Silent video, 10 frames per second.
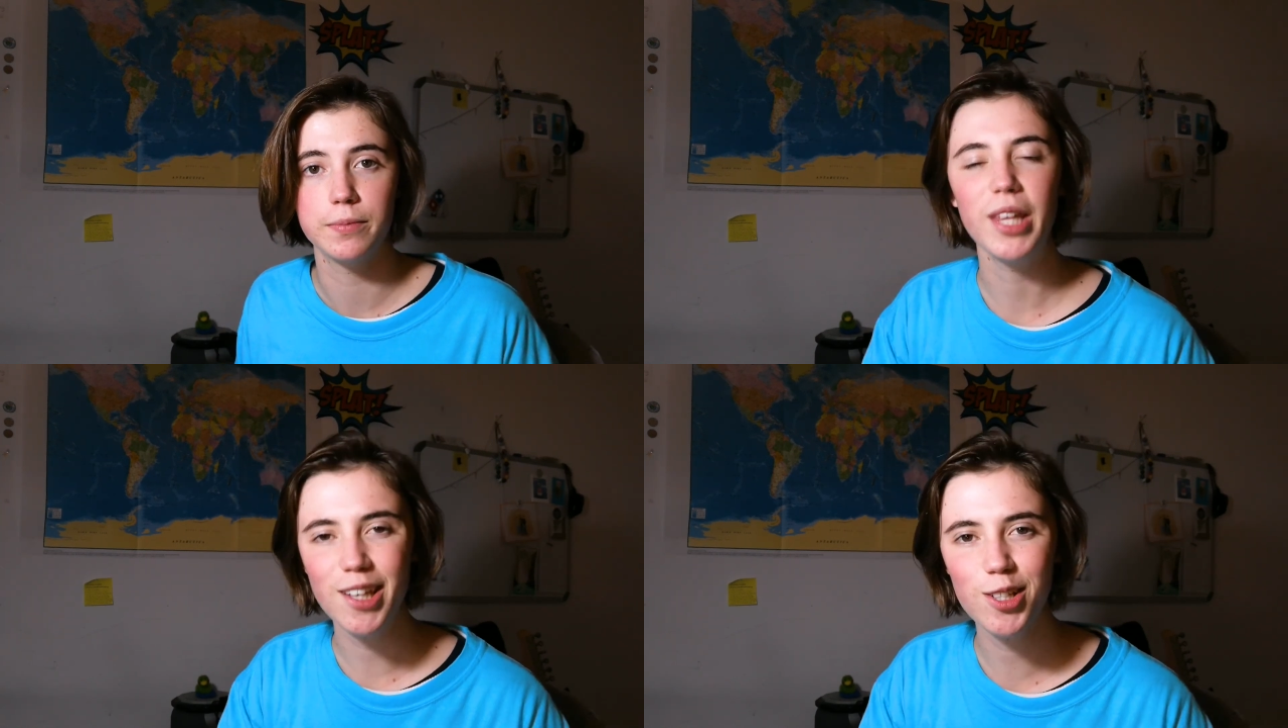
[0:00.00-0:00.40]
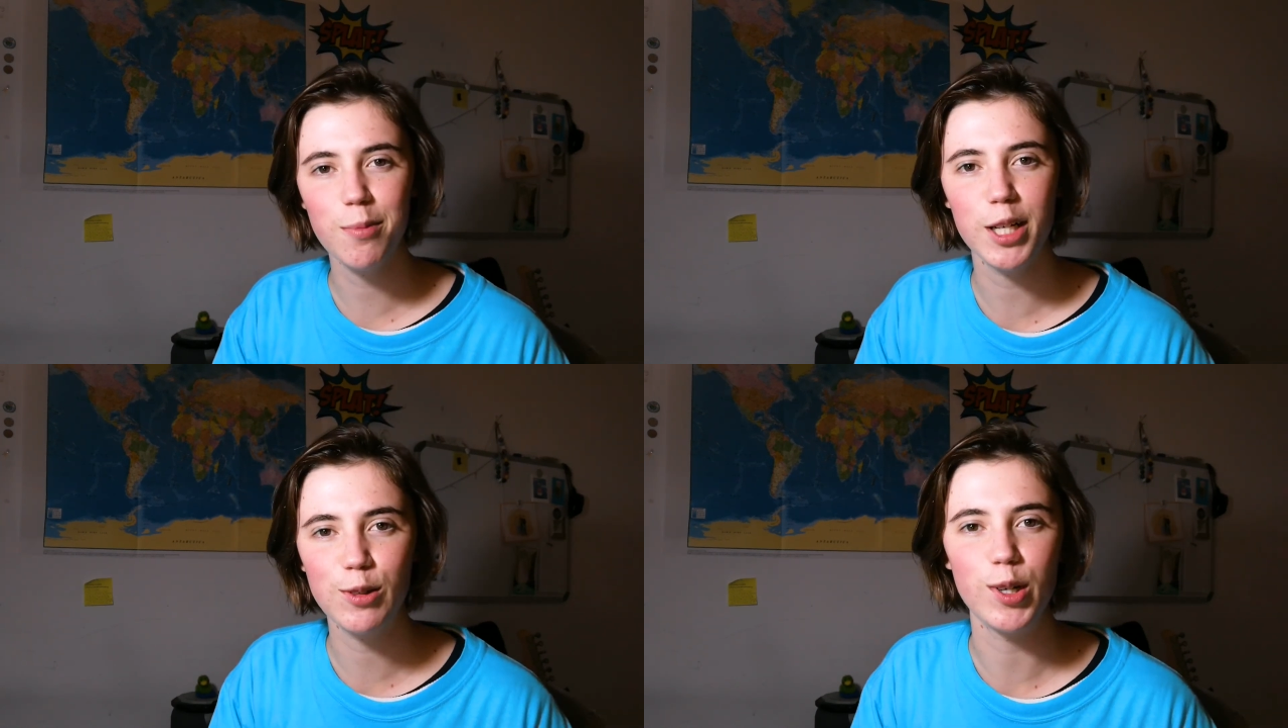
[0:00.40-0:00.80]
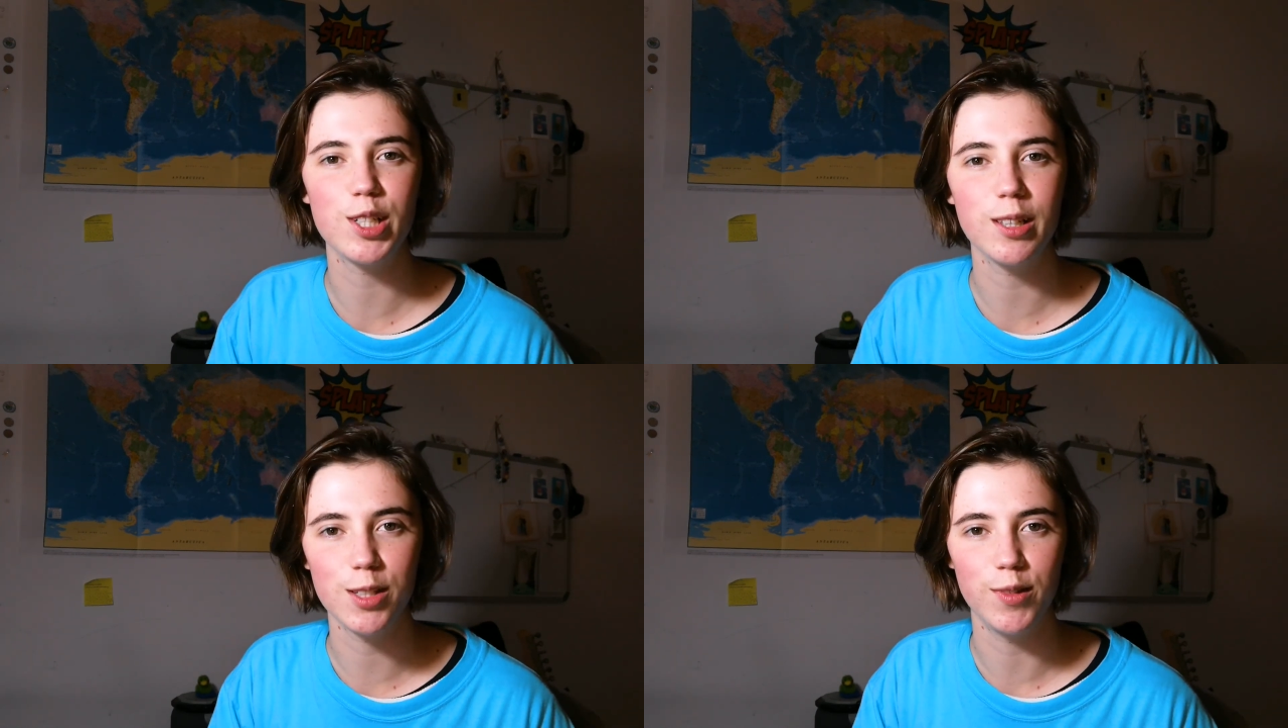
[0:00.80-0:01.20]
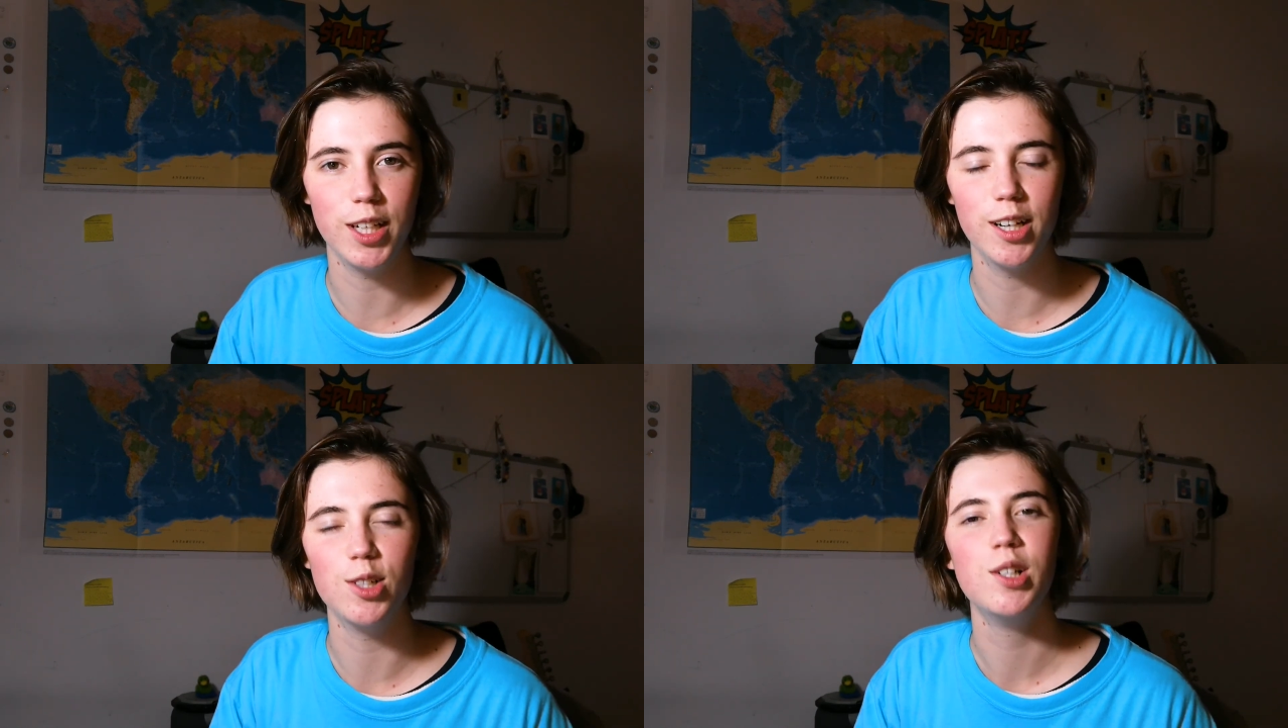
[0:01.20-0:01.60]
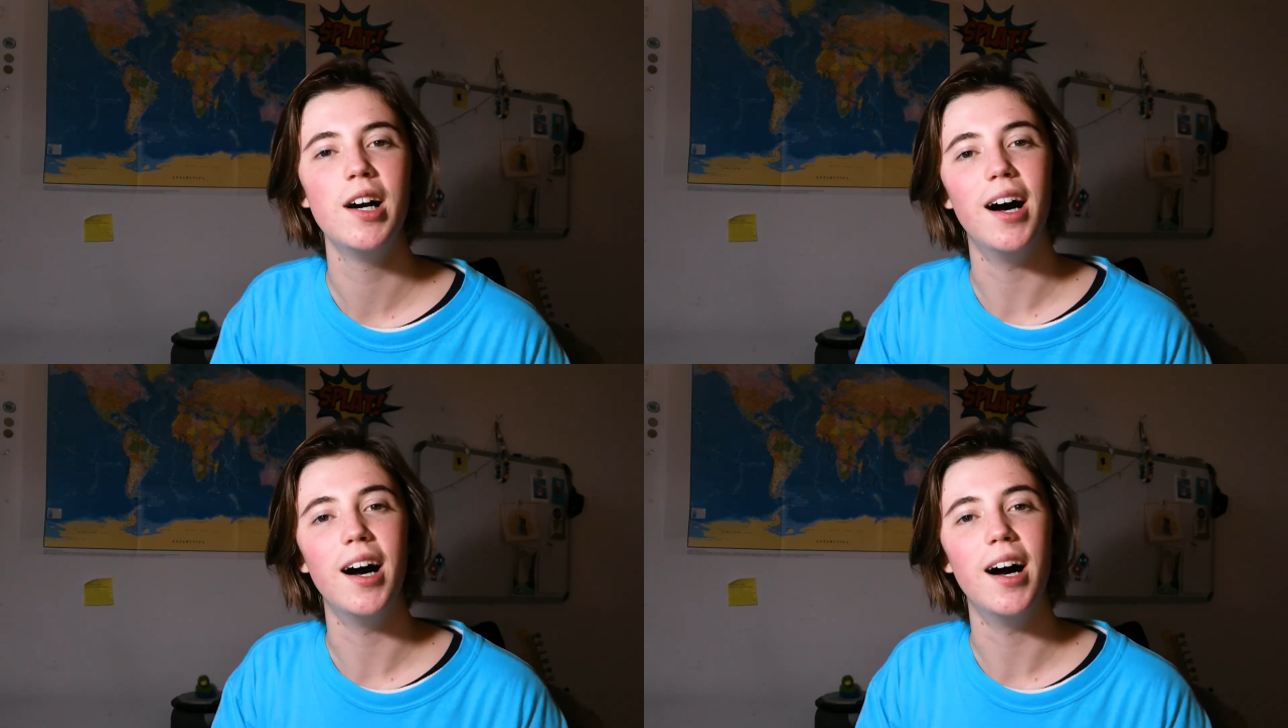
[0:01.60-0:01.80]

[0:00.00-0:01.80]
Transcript: But thank you so much for watching this video.